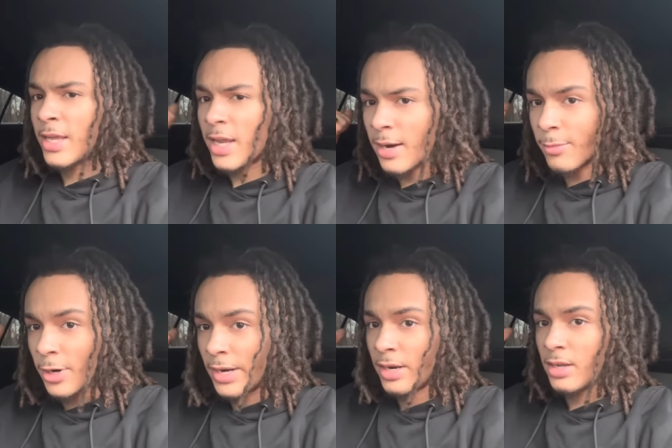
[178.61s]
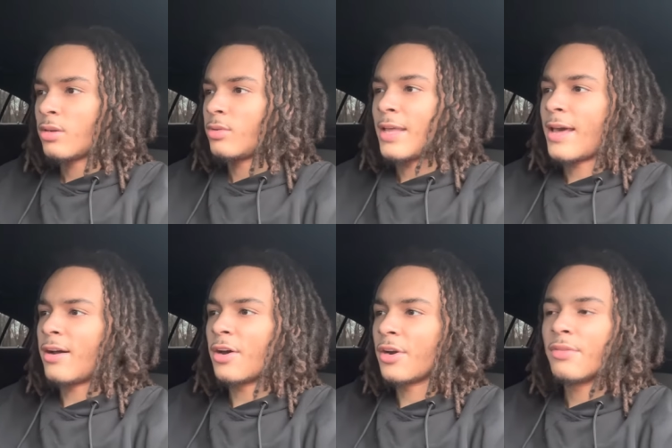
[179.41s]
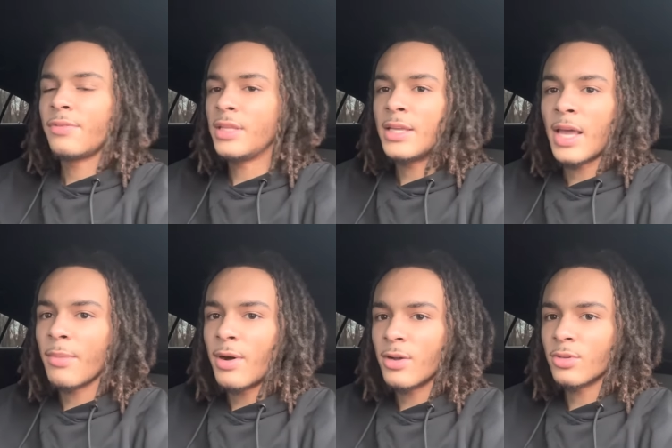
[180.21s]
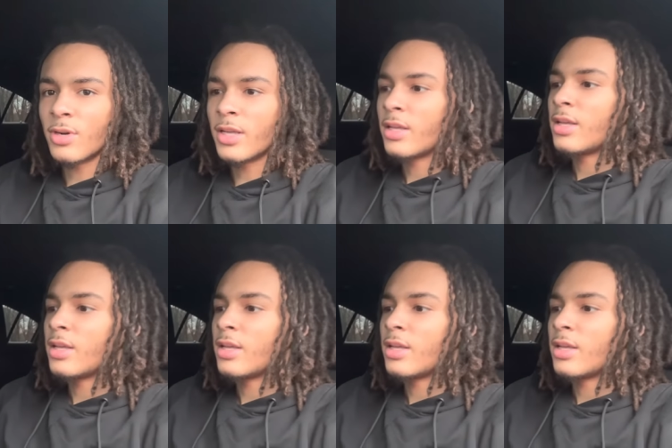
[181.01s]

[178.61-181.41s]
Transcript: camry that had 150k miles on it